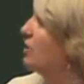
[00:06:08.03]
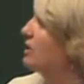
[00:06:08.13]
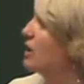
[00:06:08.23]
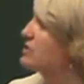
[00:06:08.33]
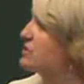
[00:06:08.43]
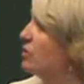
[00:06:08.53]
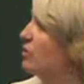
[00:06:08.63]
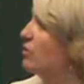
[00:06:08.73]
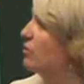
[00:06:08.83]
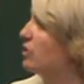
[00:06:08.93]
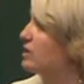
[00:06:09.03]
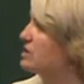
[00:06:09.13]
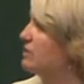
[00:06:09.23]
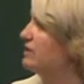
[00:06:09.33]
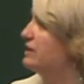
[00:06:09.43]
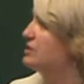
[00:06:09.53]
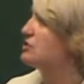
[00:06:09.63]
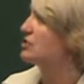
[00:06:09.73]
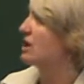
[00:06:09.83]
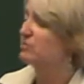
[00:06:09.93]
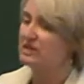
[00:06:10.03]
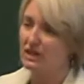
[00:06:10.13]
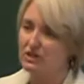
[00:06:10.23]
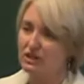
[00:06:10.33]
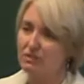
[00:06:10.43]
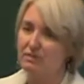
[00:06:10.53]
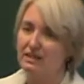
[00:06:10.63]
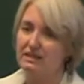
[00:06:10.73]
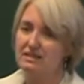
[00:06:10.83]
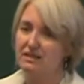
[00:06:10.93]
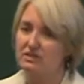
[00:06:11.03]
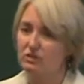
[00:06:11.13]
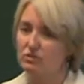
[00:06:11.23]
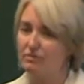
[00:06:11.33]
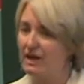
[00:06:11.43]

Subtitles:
We also worked with village child protection committees and school